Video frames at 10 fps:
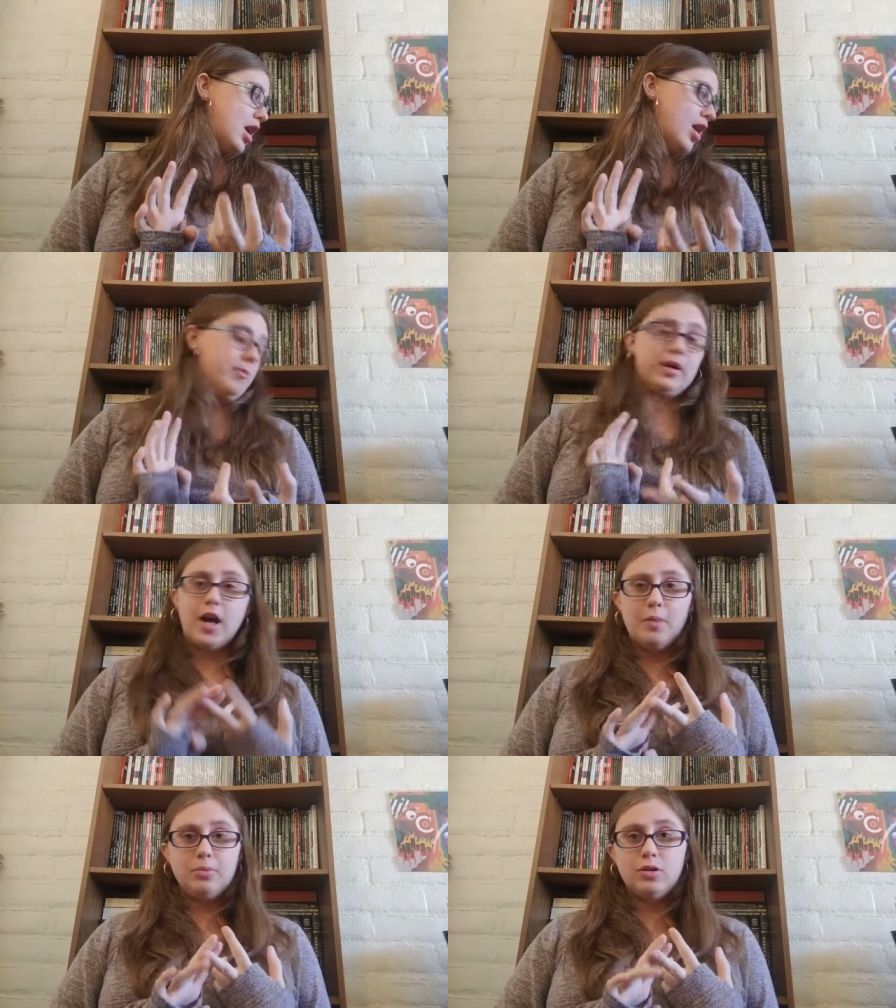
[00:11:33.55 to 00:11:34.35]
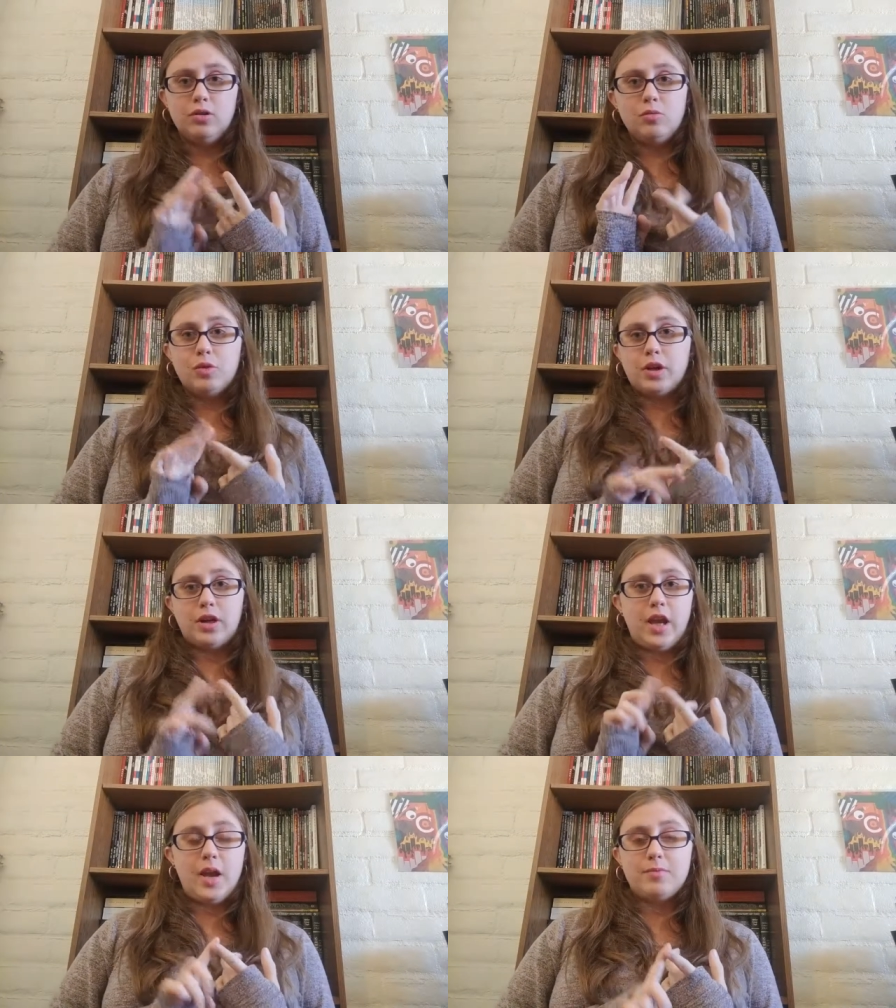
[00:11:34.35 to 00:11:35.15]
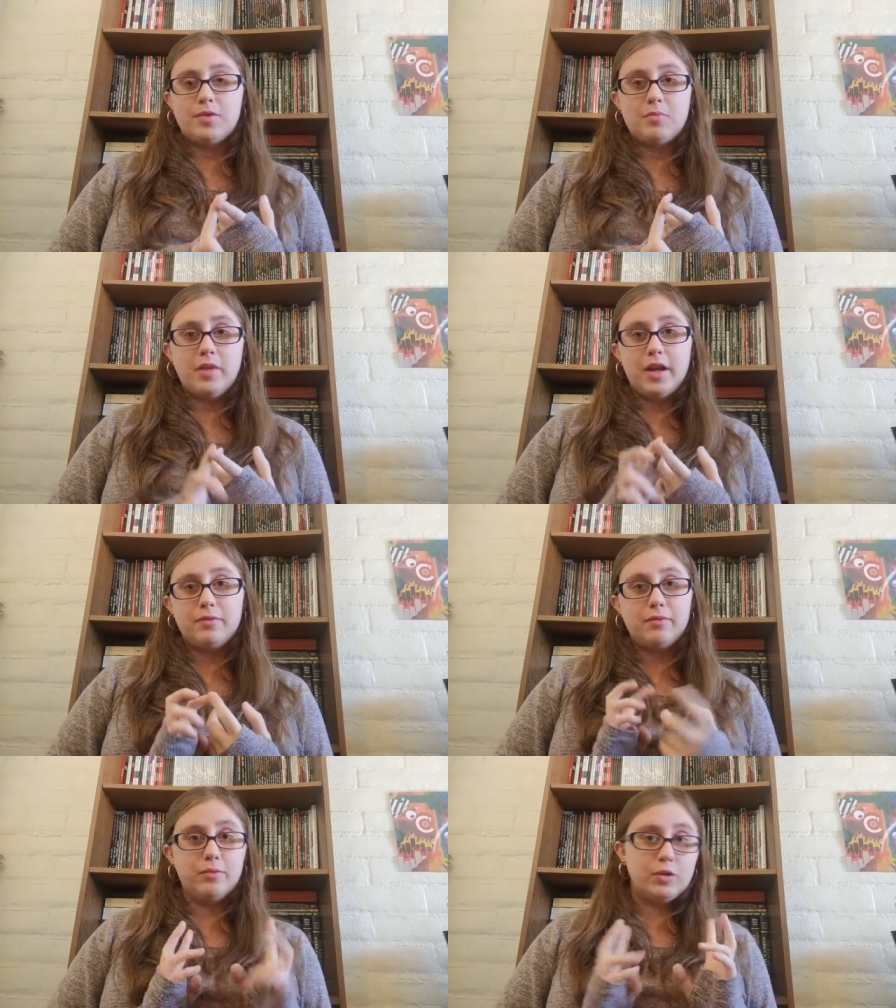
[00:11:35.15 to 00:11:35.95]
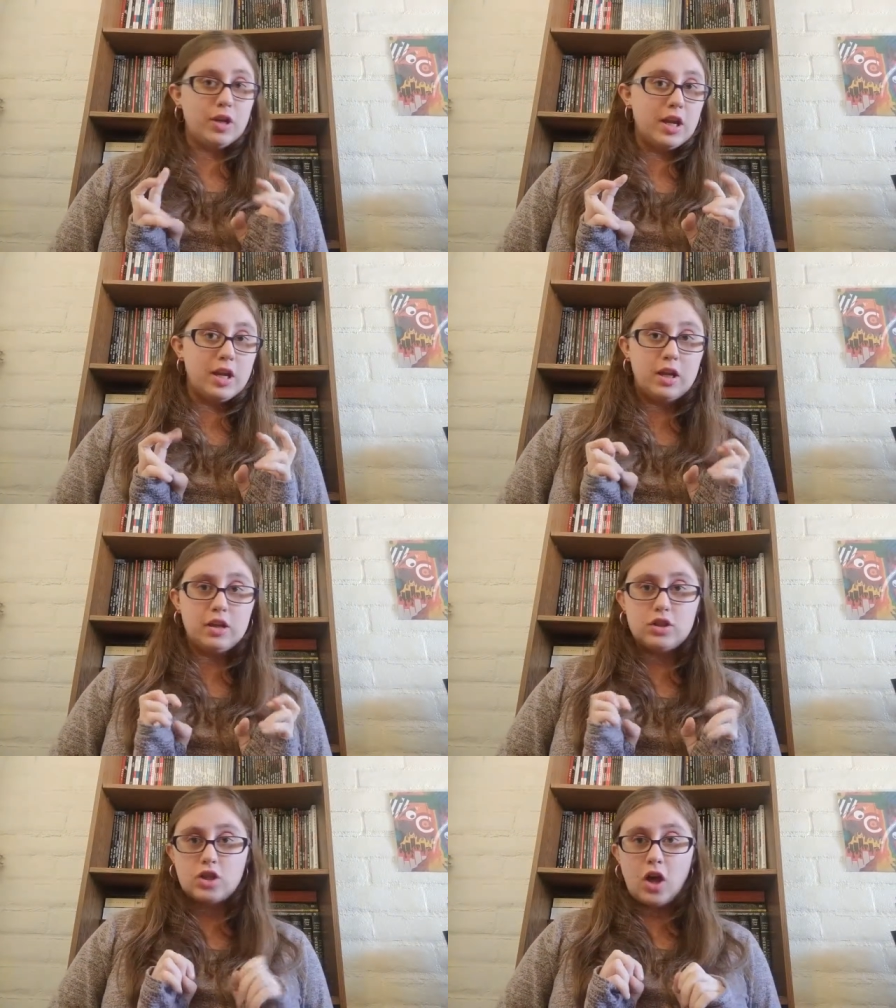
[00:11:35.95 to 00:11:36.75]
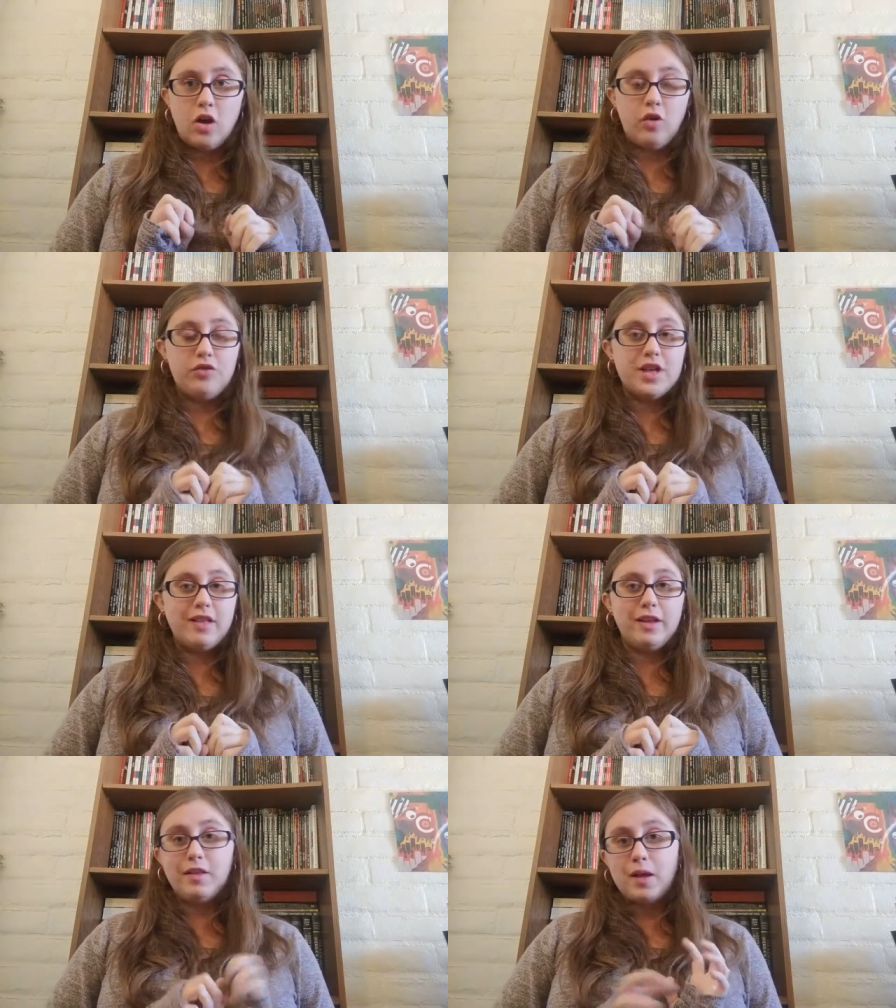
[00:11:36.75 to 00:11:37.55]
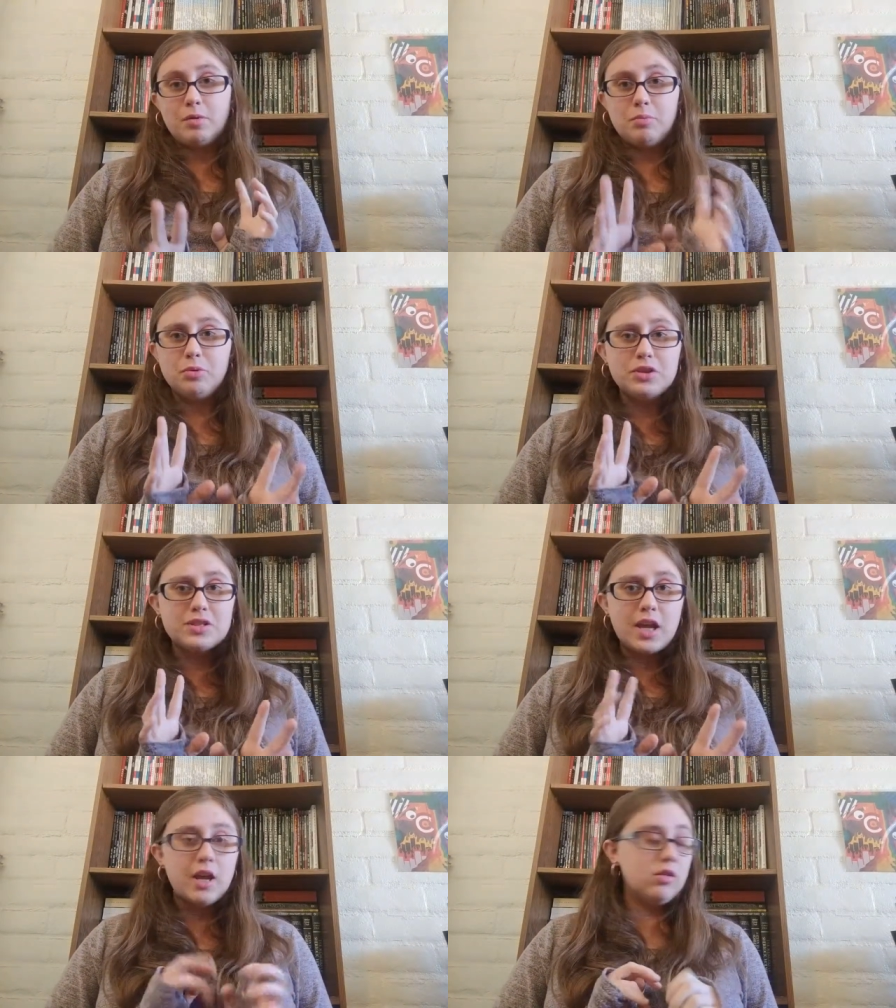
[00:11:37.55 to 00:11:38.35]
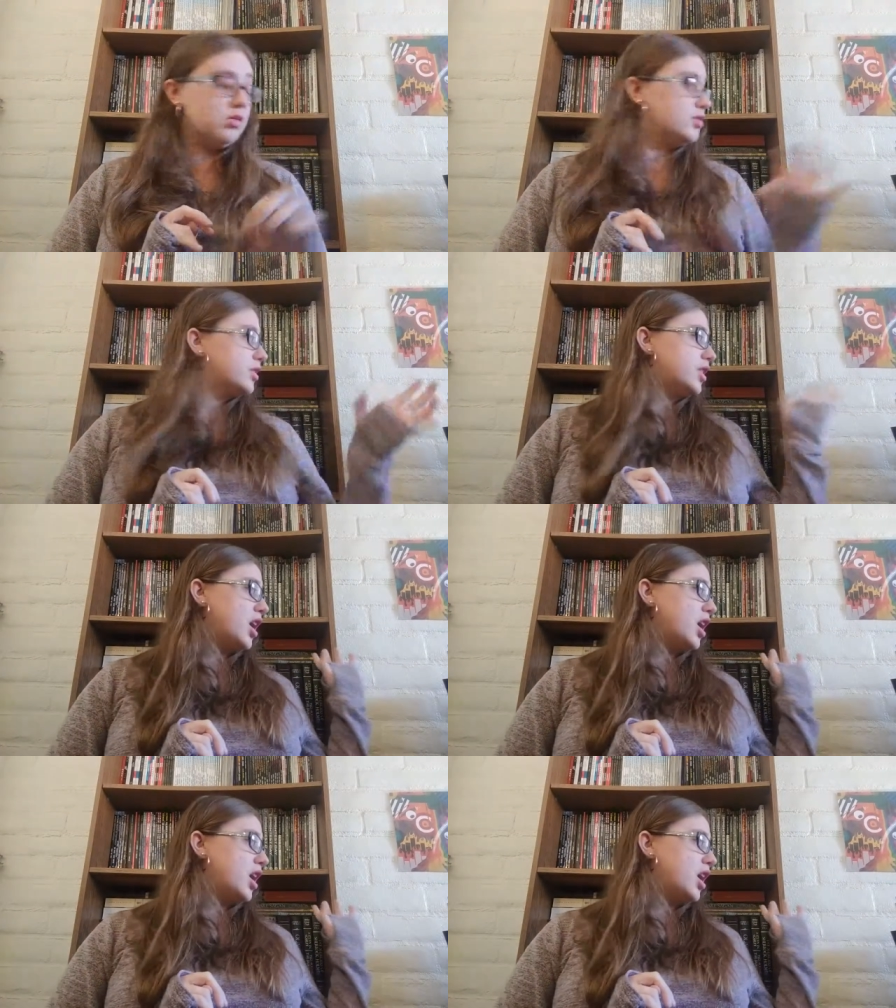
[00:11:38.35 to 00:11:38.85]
Um, a couple were came from like free shelves at like library book sales.